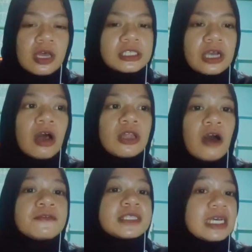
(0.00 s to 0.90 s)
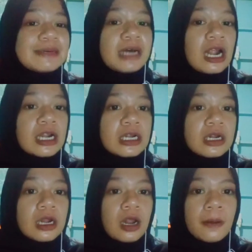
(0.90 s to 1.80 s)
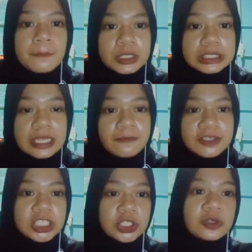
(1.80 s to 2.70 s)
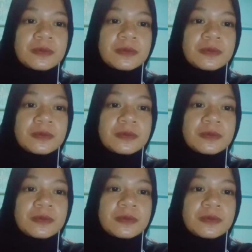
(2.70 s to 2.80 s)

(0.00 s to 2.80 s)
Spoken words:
not all of them are perceived